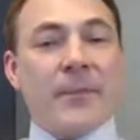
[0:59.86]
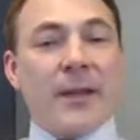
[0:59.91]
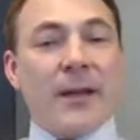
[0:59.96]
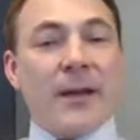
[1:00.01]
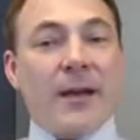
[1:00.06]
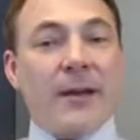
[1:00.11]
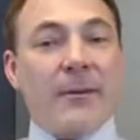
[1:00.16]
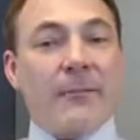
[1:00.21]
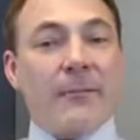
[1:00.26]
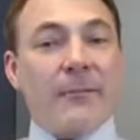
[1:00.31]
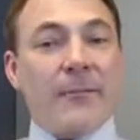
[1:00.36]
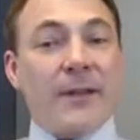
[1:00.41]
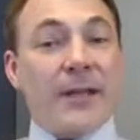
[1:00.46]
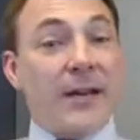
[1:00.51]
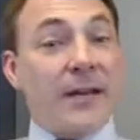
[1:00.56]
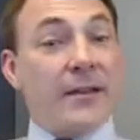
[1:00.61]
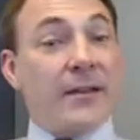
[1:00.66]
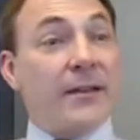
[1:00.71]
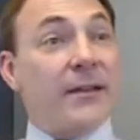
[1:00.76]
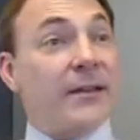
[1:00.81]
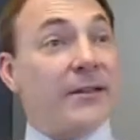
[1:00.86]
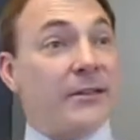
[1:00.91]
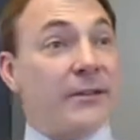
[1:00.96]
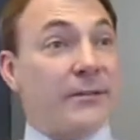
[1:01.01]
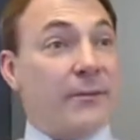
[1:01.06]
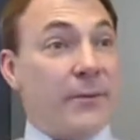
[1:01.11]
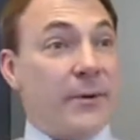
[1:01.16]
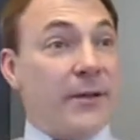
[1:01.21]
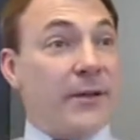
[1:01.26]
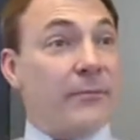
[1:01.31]
um, the idea is
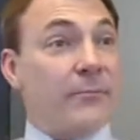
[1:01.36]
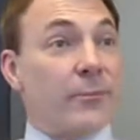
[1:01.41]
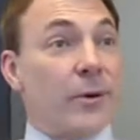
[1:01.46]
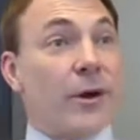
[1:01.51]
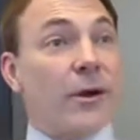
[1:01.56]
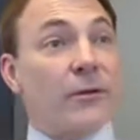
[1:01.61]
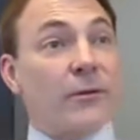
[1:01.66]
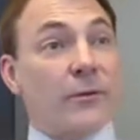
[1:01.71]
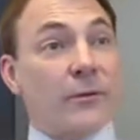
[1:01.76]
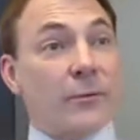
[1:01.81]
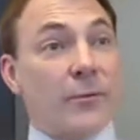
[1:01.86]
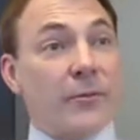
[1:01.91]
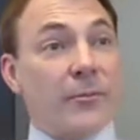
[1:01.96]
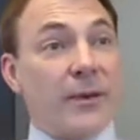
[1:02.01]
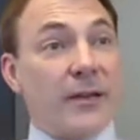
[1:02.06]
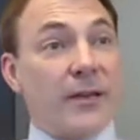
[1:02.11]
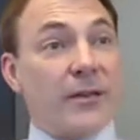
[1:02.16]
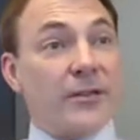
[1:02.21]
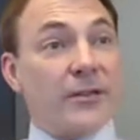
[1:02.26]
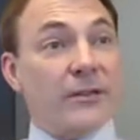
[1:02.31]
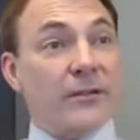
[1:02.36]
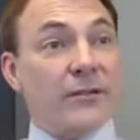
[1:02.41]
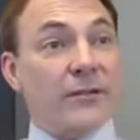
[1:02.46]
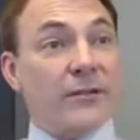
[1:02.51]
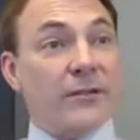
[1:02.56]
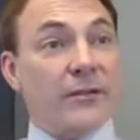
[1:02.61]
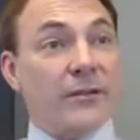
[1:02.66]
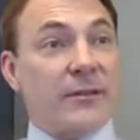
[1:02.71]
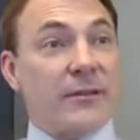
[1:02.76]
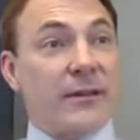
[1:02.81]
if we could partner with
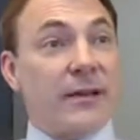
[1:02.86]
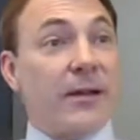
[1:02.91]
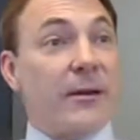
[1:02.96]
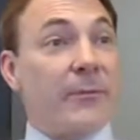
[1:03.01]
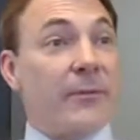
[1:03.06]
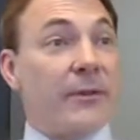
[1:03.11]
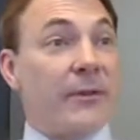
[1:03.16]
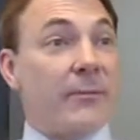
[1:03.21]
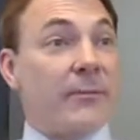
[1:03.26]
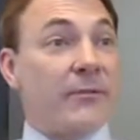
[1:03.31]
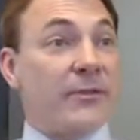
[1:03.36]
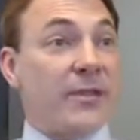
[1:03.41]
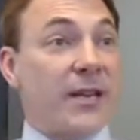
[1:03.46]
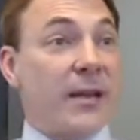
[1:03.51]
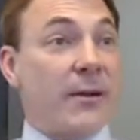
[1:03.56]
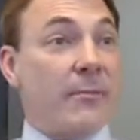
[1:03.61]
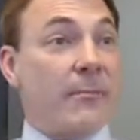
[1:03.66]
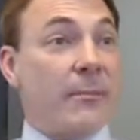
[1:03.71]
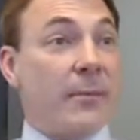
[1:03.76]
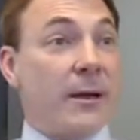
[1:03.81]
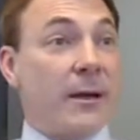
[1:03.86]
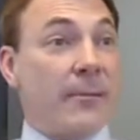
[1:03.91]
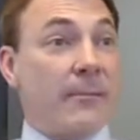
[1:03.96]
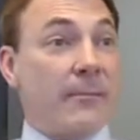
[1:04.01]
patients to help them stay um,